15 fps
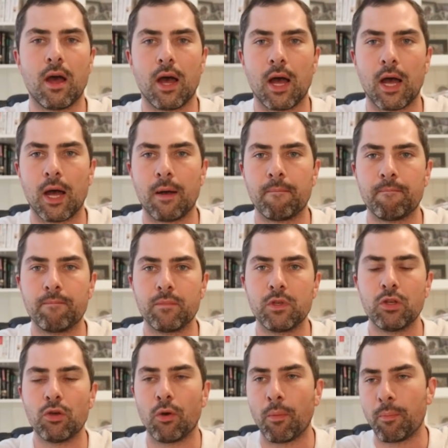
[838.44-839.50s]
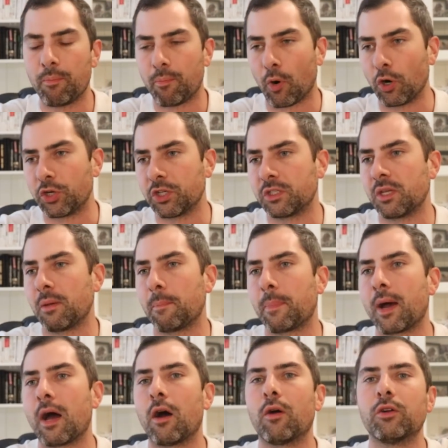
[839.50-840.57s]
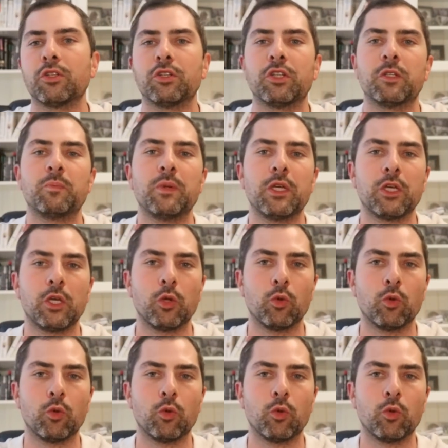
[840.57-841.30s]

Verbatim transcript: um, you know, purchasing powers are just being